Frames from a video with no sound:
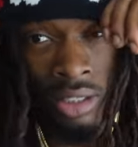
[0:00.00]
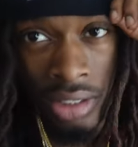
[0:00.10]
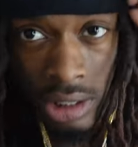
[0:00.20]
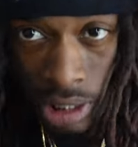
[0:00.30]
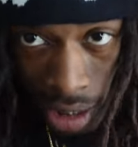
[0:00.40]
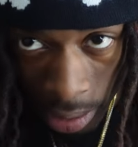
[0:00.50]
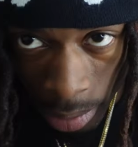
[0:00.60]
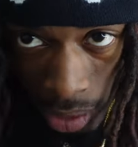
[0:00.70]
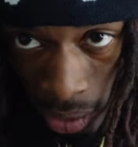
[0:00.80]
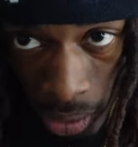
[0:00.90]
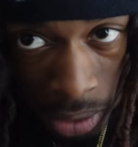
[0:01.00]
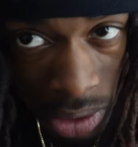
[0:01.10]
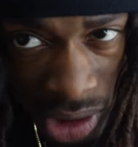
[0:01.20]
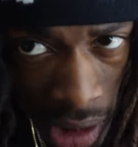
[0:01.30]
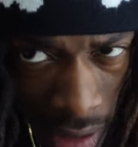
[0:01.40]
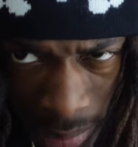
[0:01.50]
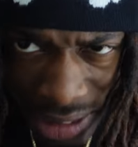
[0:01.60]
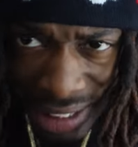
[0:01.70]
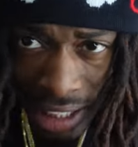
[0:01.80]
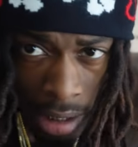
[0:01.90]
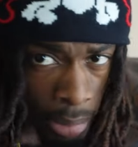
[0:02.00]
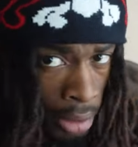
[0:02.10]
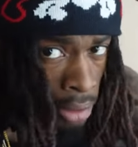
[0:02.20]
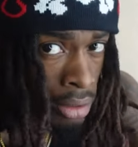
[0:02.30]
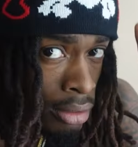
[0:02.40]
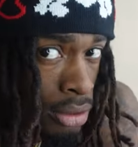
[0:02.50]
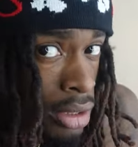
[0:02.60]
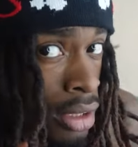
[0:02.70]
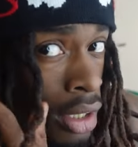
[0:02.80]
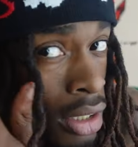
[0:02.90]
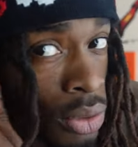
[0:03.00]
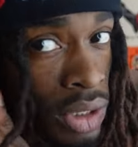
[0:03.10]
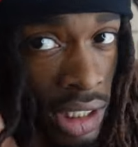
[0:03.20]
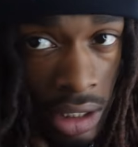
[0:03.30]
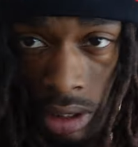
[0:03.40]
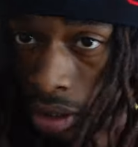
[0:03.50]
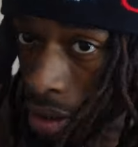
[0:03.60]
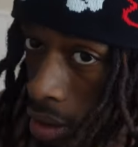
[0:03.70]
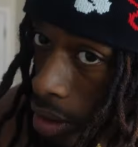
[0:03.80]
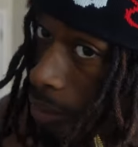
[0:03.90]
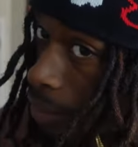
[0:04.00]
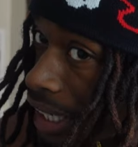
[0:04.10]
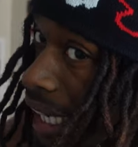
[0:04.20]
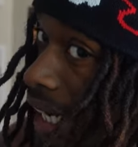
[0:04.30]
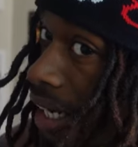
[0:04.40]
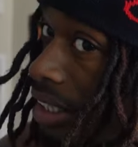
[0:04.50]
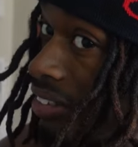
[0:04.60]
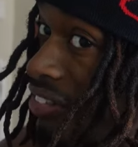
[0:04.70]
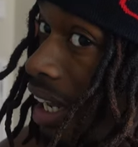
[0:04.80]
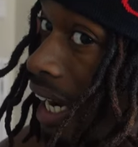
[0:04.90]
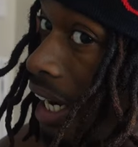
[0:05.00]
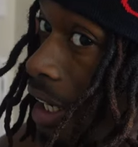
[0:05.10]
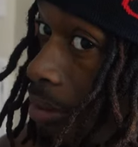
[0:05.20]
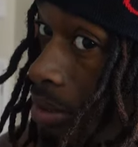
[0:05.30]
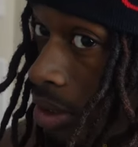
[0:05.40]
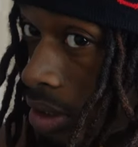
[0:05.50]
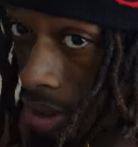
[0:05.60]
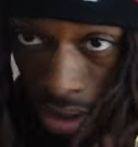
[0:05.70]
Skull and bones, you left me skull and bones. You see the red, the flames